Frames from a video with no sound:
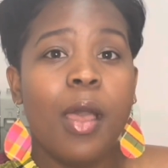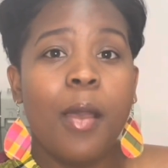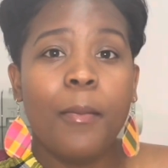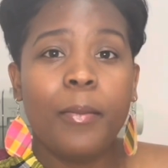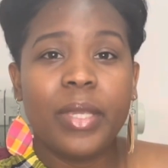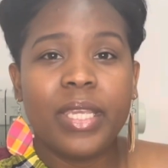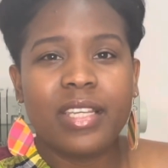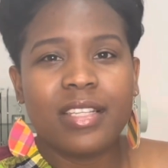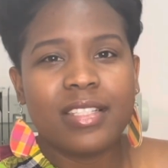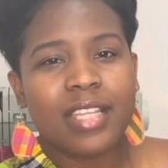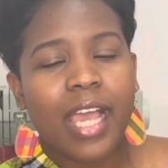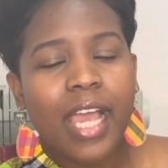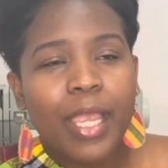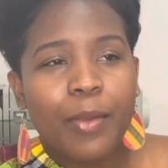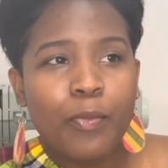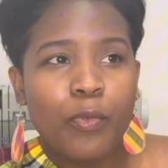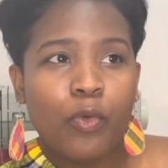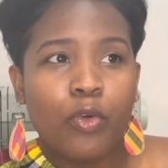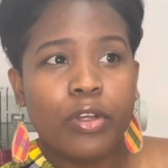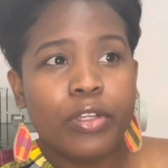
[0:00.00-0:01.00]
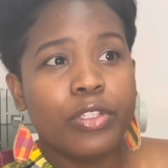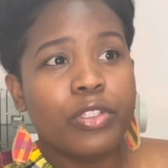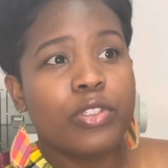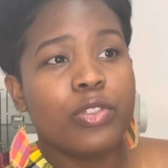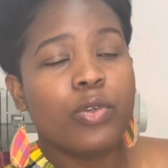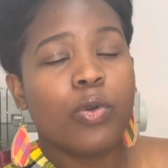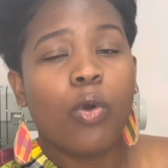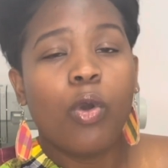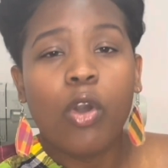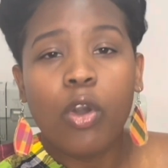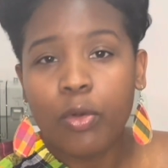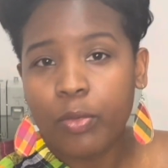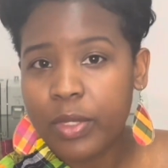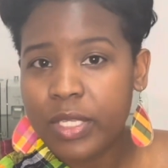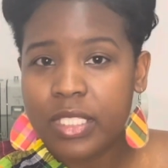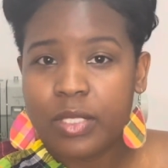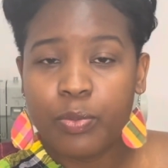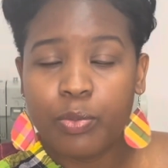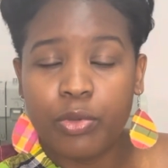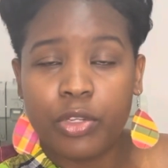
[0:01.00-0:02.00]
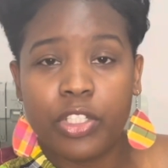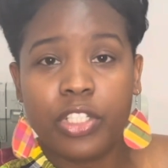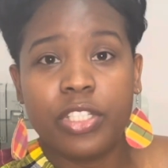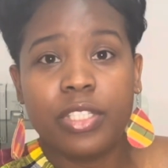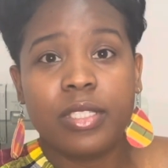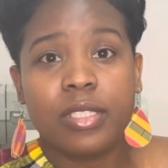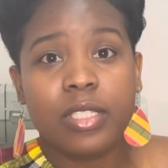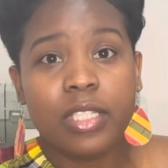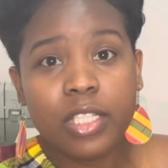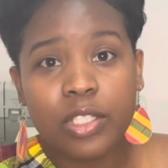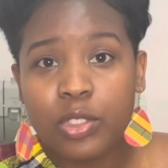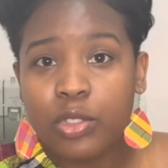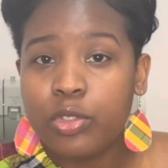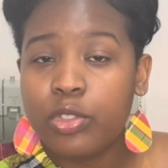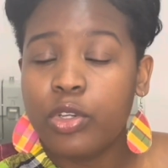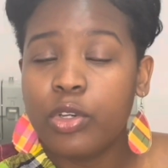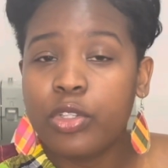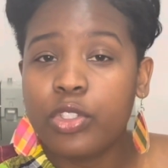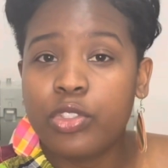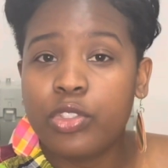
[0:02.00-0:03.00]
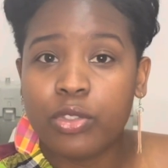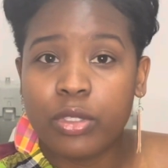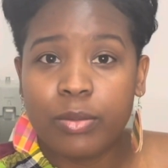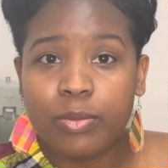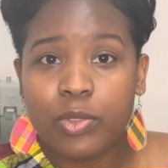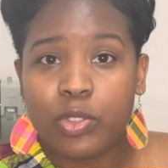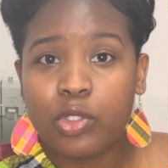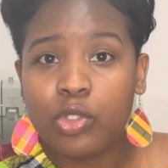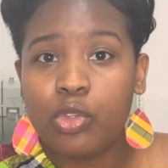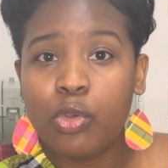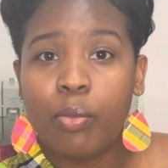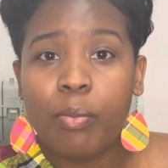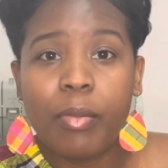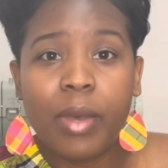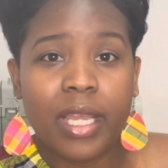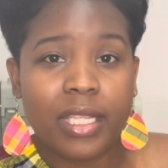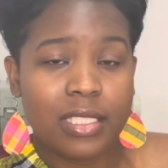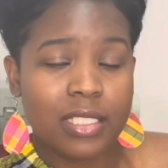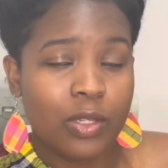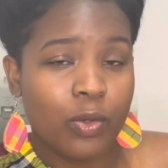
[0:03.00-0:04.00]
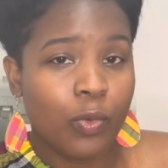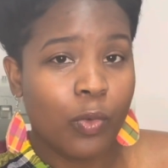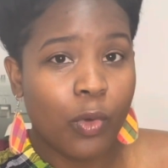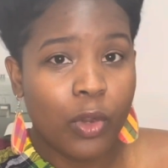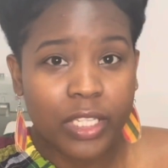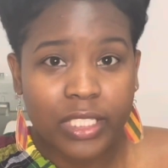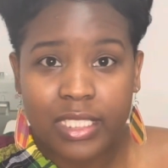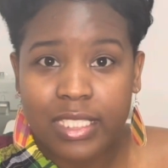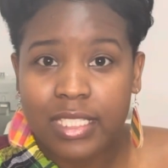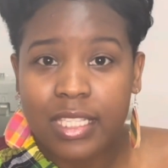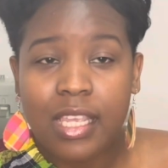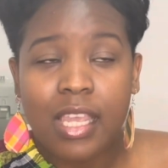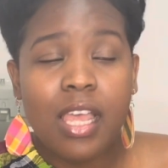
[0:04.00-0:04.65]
because I'm one to always preach, stick to your dreams no matter what,